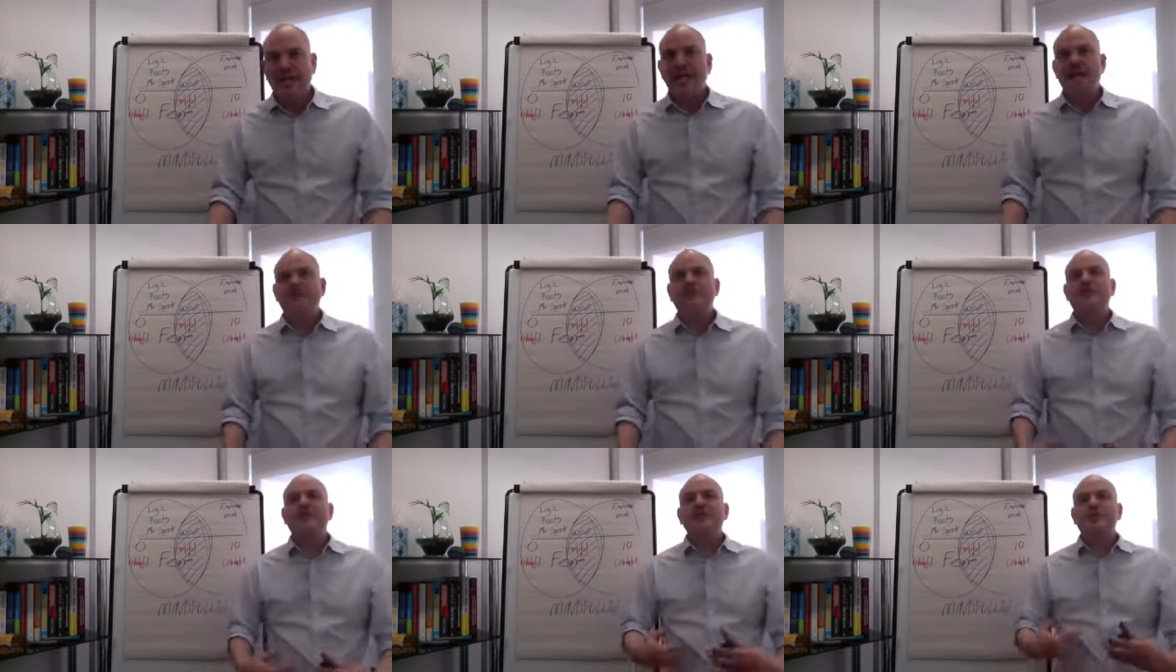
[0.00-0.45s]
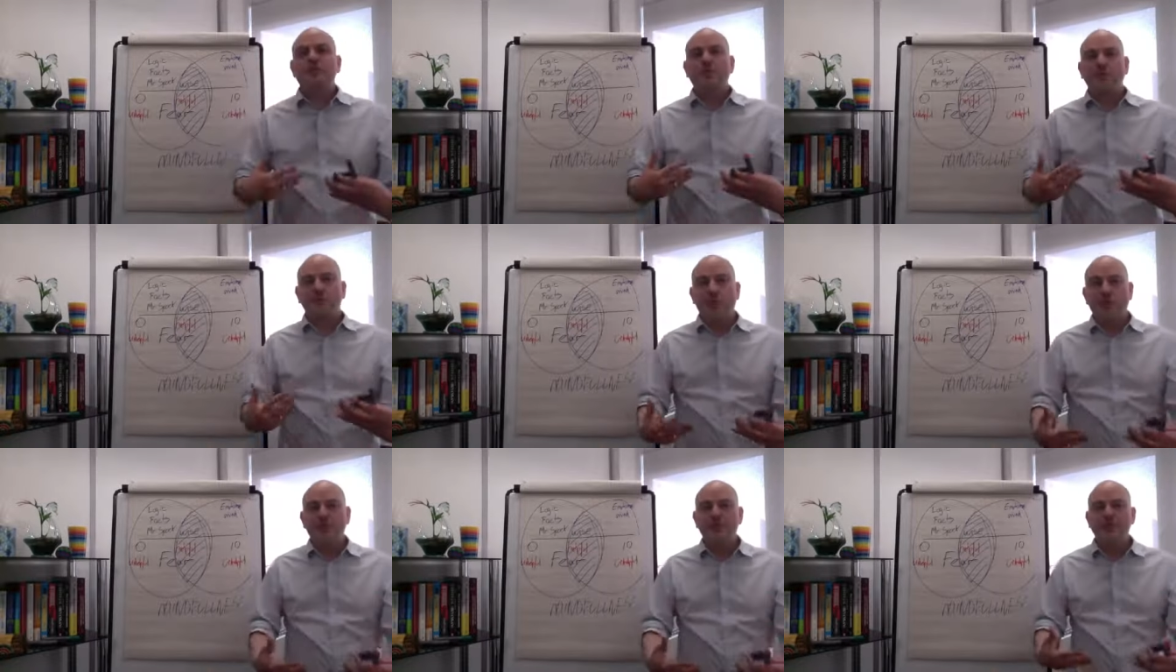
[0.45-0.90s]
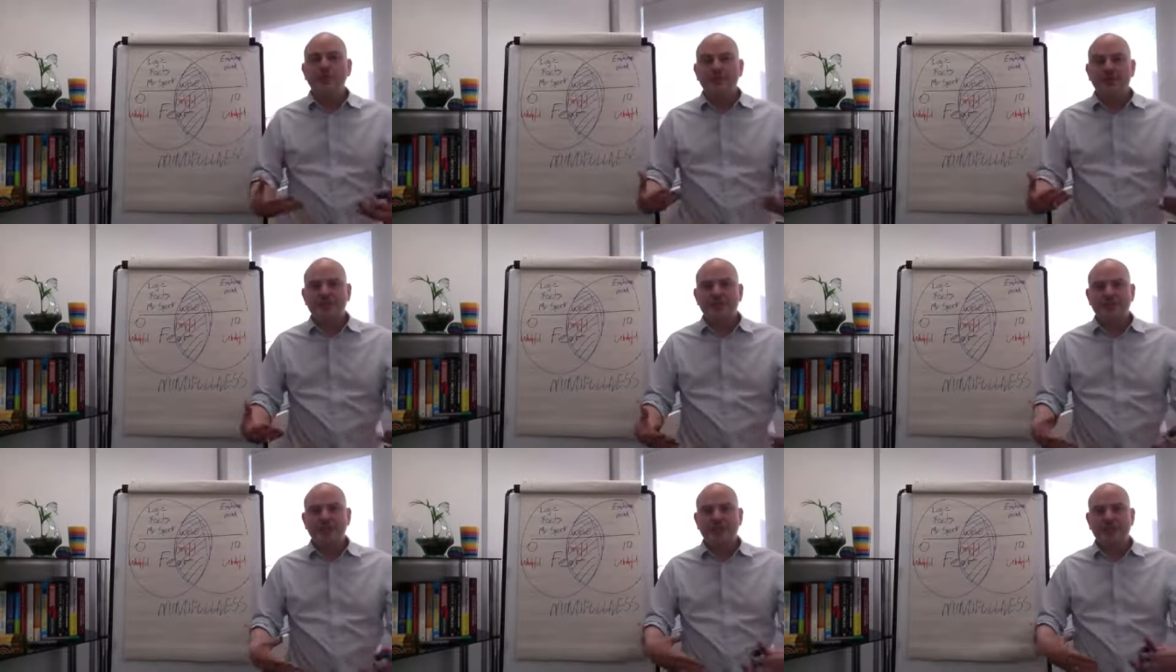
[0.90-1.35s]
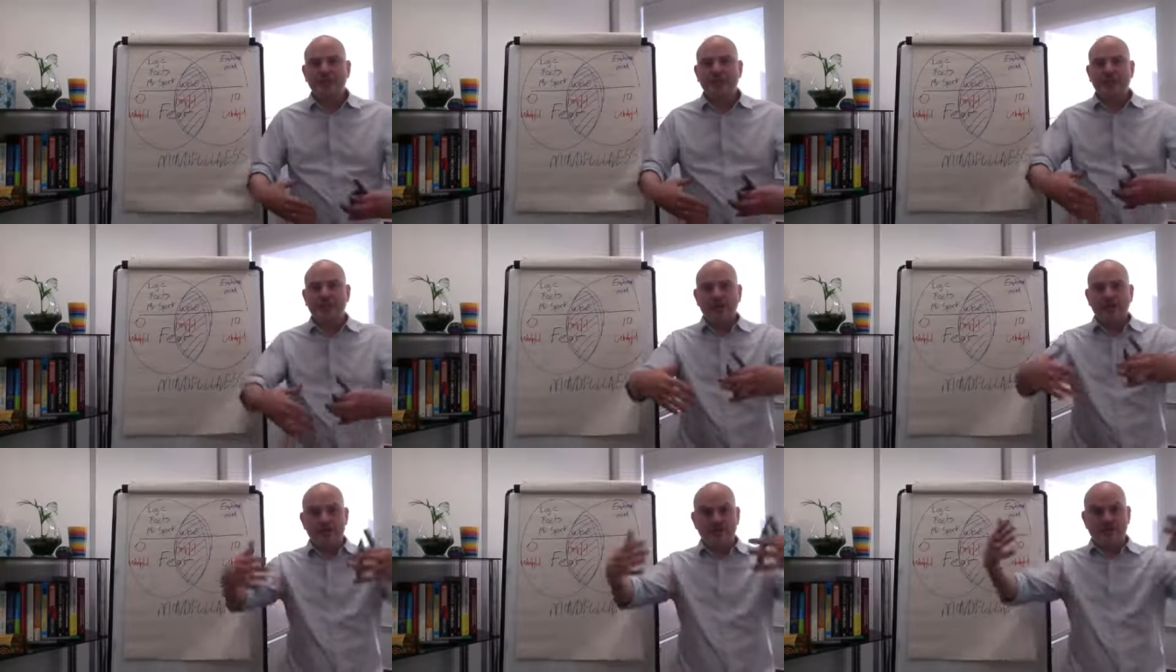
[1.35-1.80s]
if it's warranted in
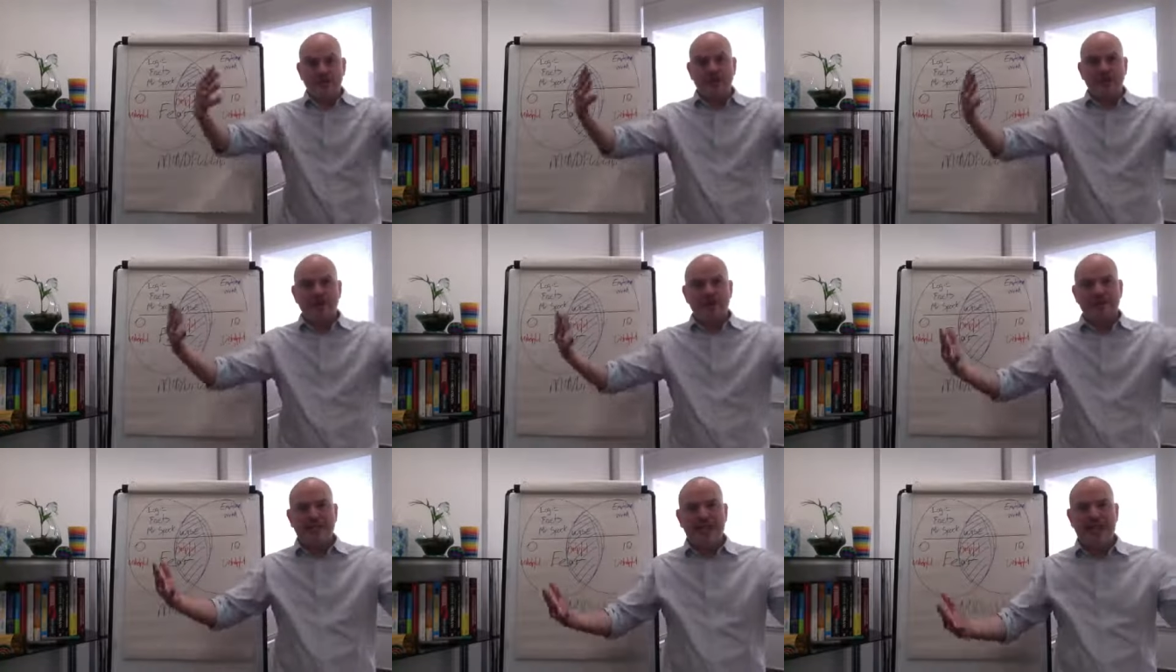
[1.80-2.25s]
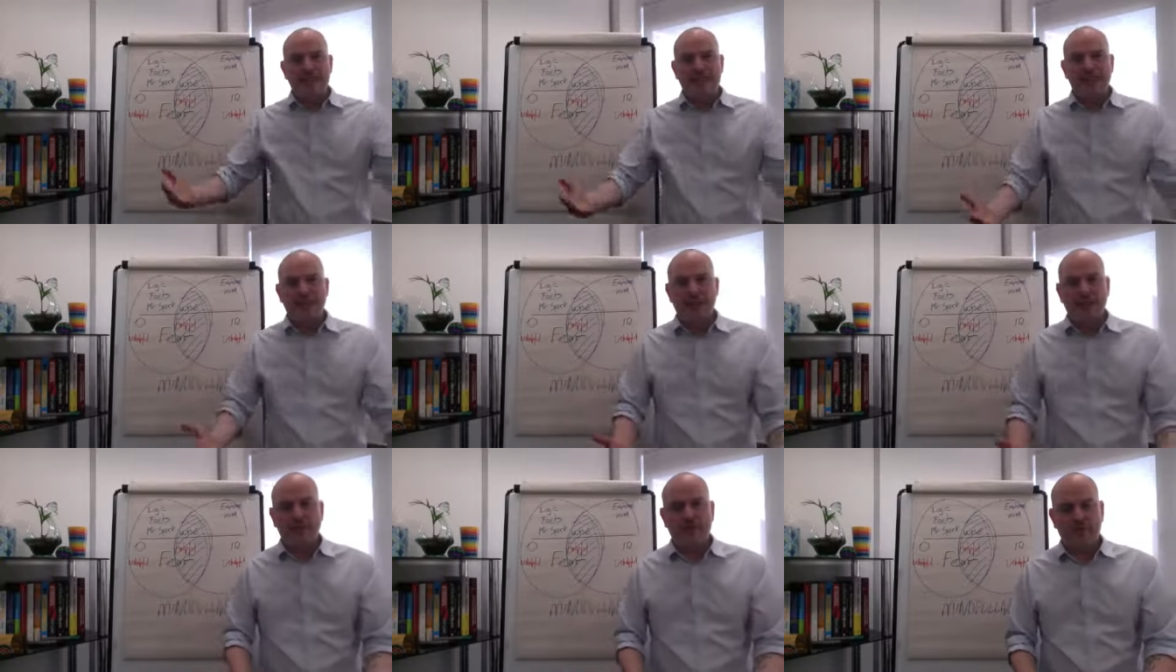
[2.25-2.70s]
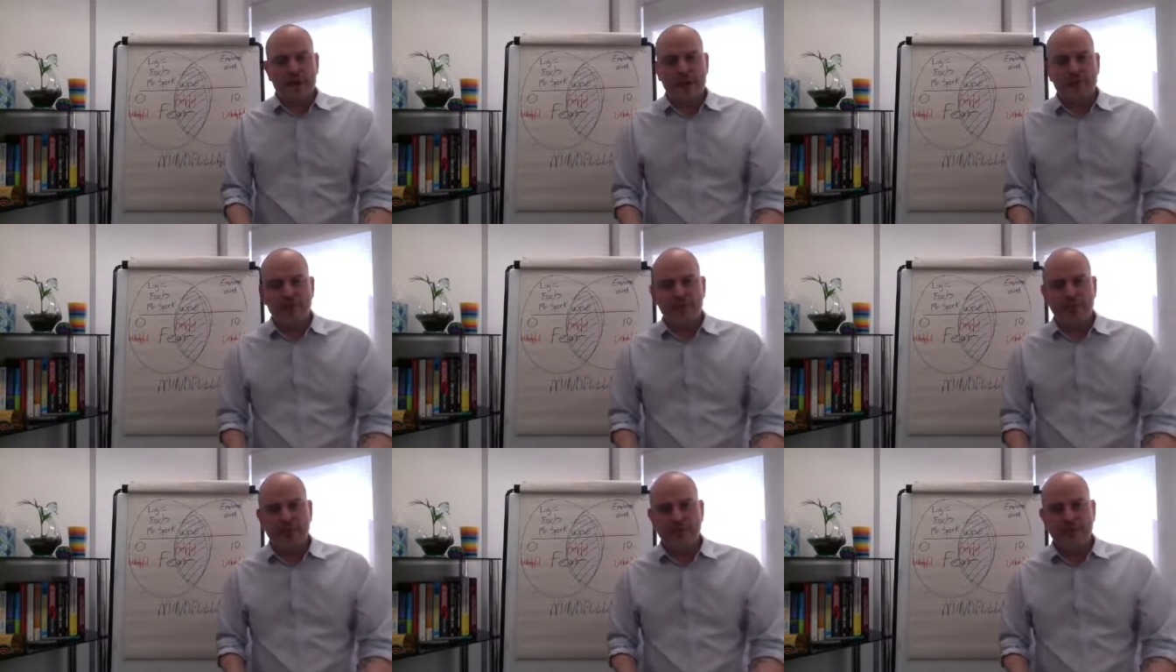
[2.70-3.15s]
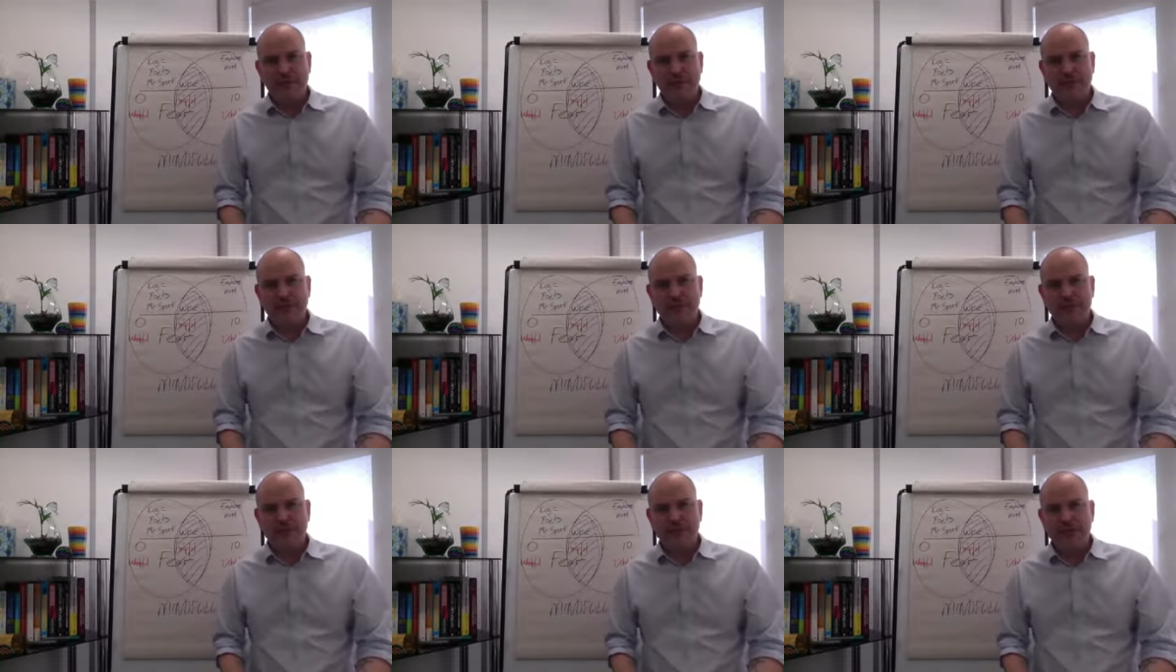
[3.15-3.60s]
light of what is happening around you,
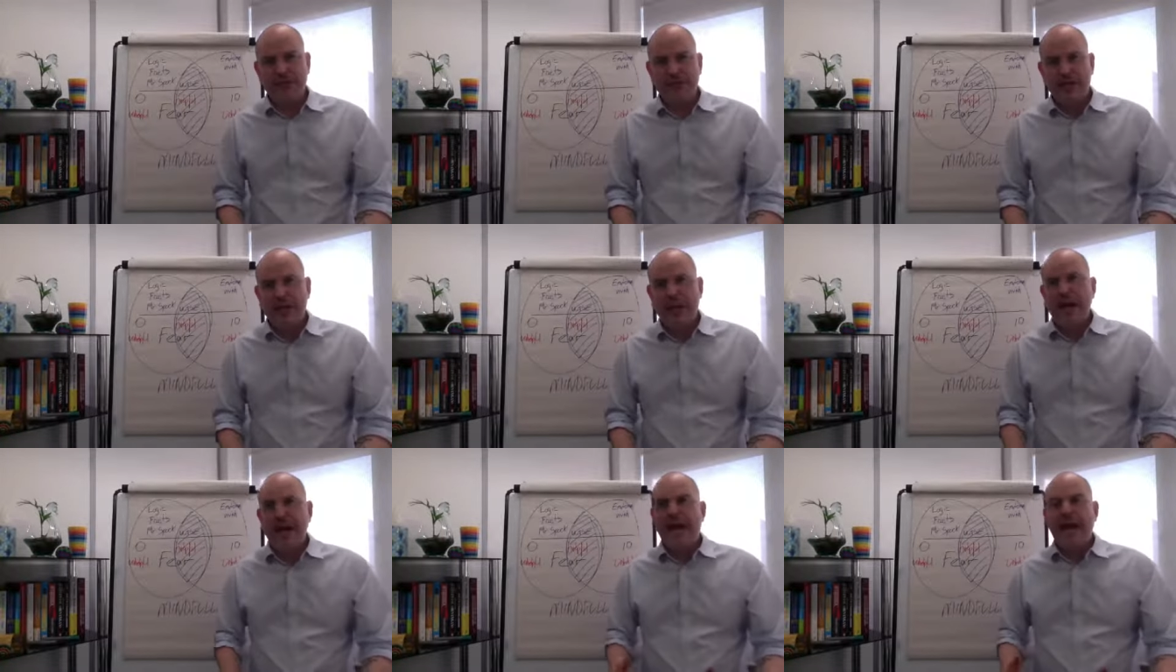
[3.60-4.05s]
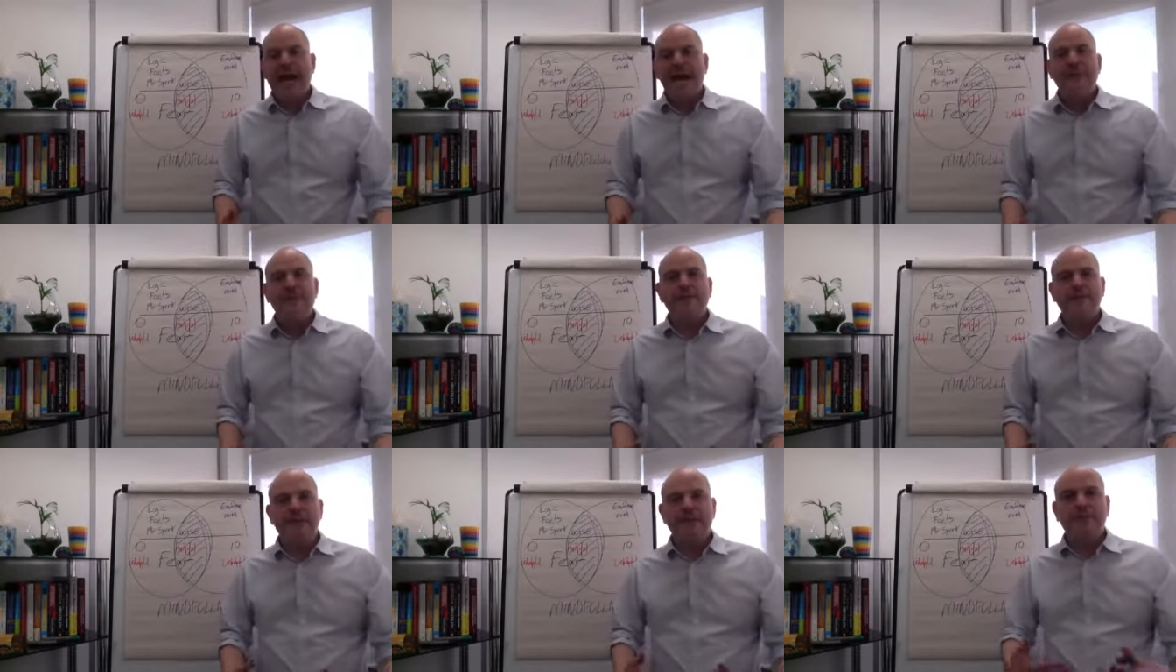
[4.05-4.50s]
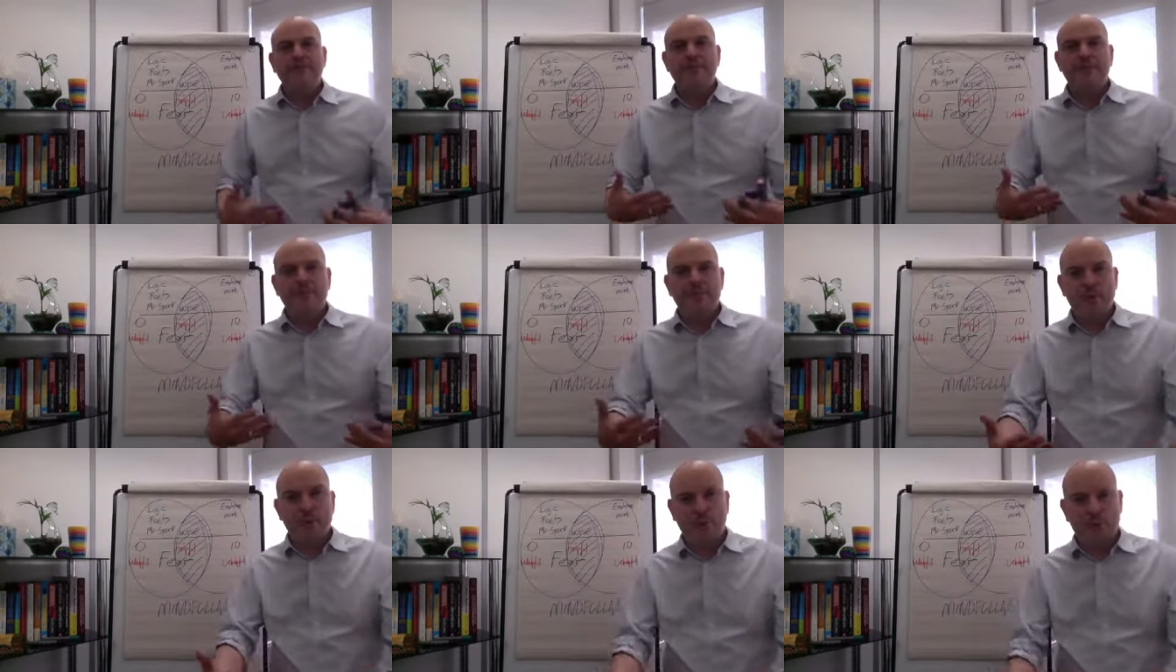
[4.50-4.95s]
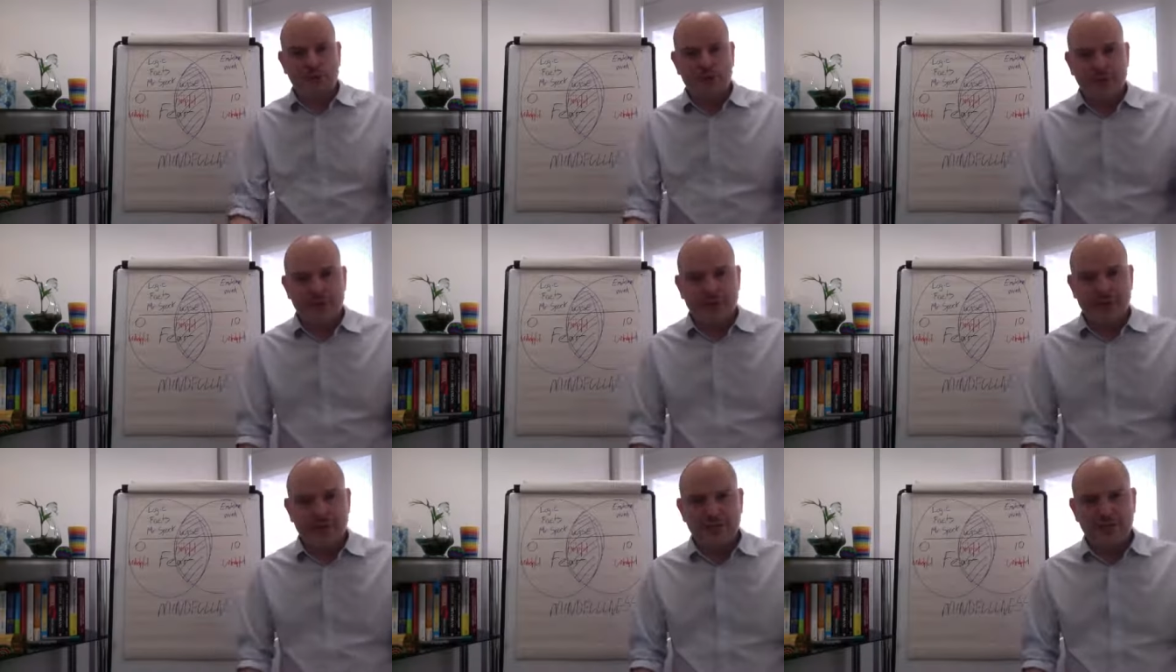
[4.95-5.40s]
and if it is
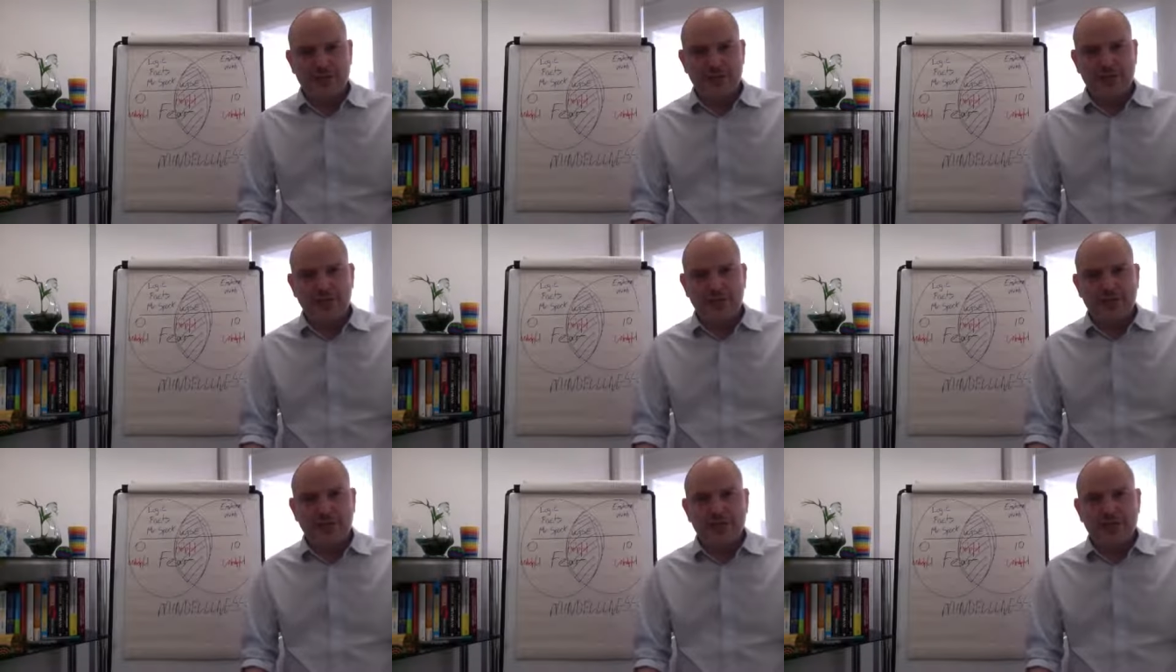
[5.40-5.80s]
proportionate.